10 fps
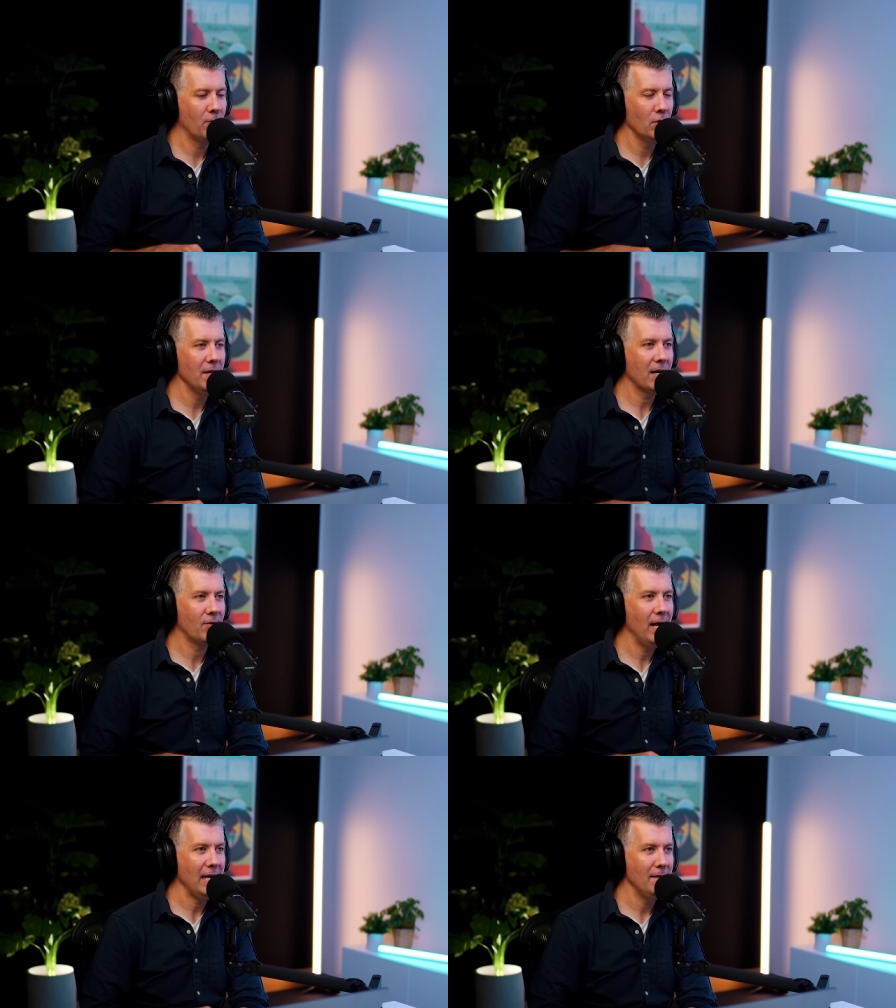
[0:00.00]
that, wouldn't that
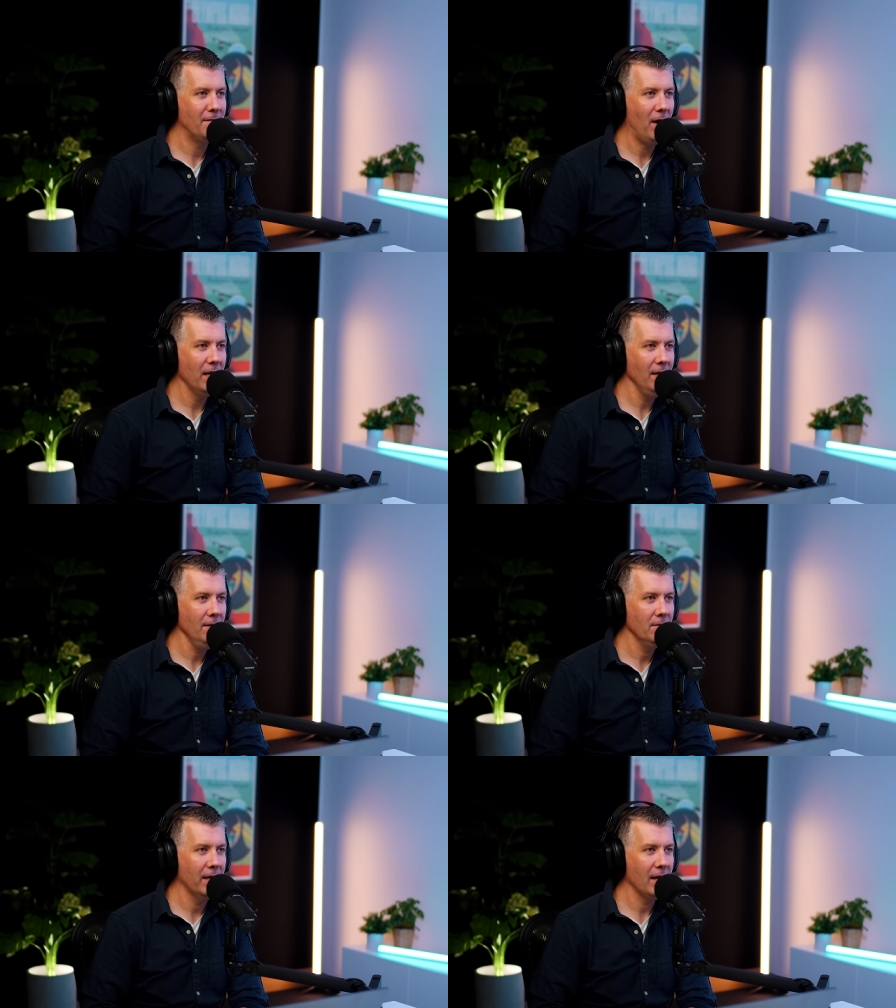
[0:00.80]
create
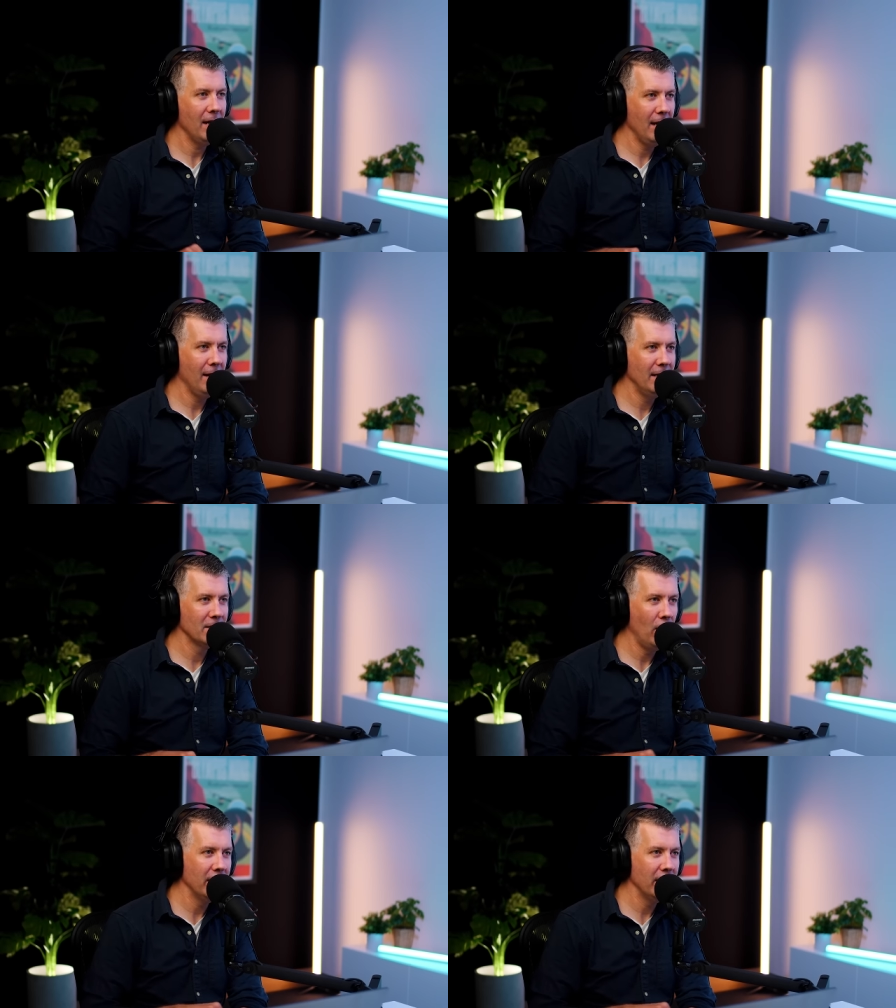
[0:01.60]
infighting? Like is